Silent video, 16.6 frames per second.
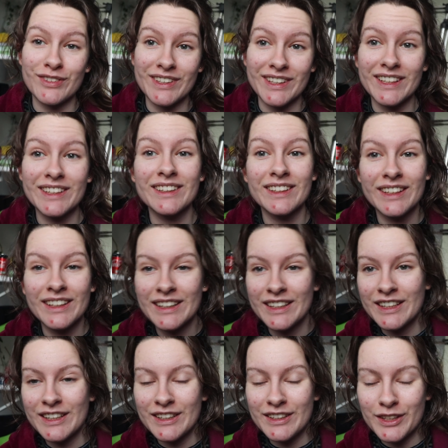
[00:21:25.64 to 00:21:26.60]
reading
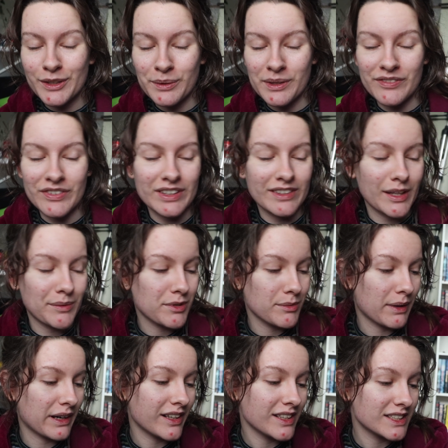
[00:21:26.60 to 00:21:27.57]
The Guinevere Deception
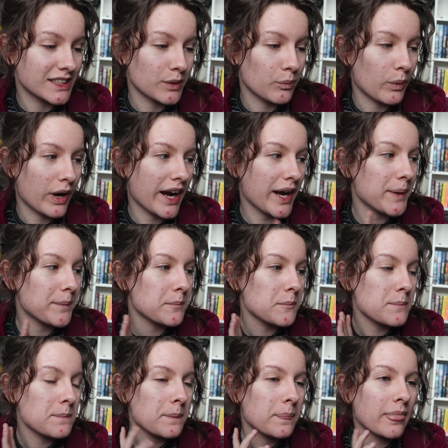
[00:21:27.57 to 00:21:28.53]
by Kiersten White.
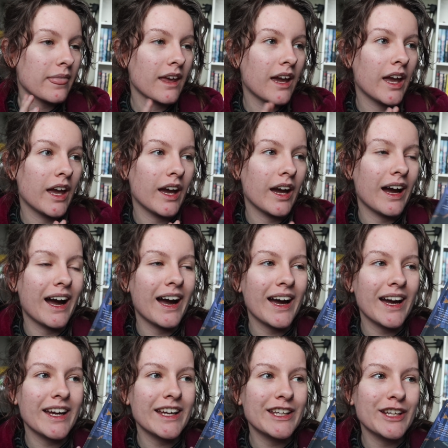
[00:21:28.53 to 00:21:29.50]

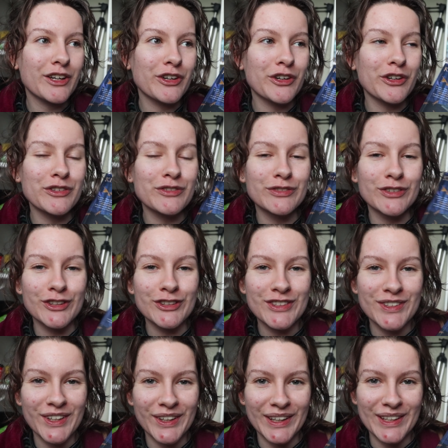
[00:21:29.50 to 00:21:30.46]
I
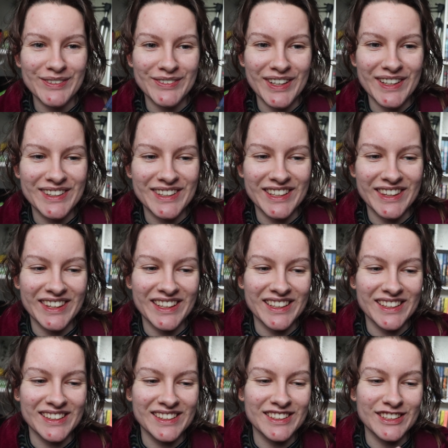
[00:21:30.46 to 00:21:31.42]
unfortunately rated
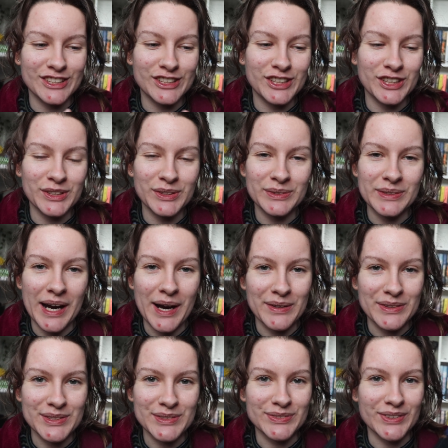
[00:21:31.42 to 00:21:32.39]
this 2
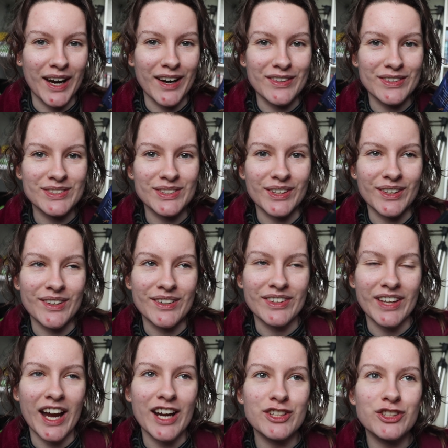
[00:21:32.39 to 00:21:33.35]
out of 5 stars.
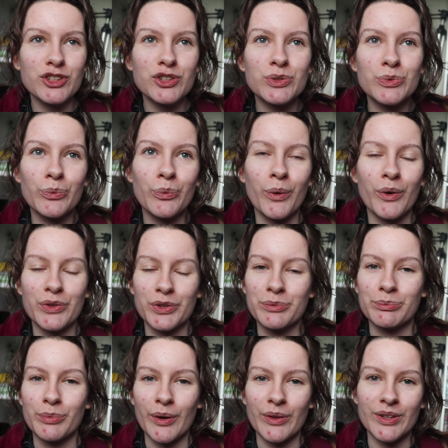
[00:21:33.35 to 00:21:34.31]
I just
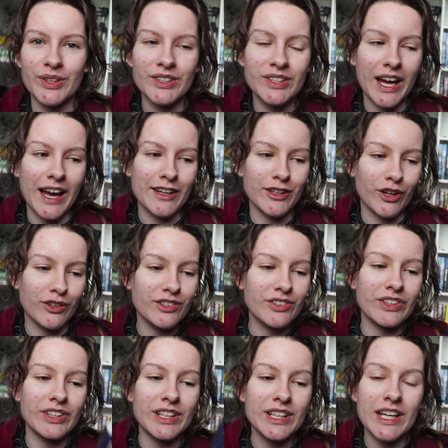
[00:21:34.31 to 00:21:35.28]
wasn't bothered, and
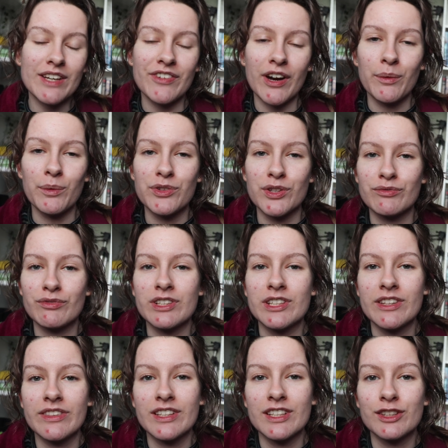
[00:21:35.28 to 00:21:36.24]
honestly if I wasn't
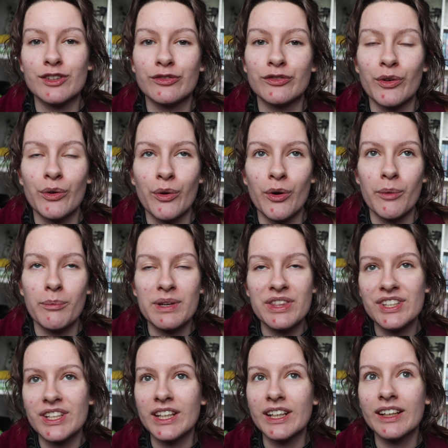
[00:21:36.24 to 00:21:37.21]
reading this for
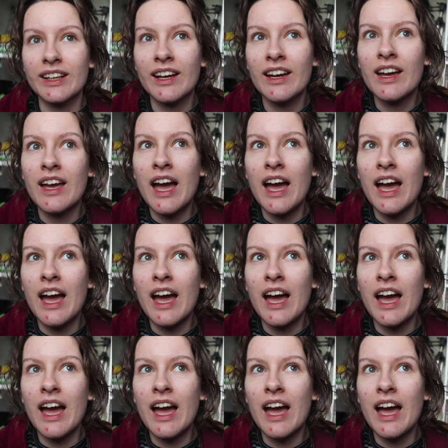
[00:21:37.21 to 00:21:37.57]
Myth-Take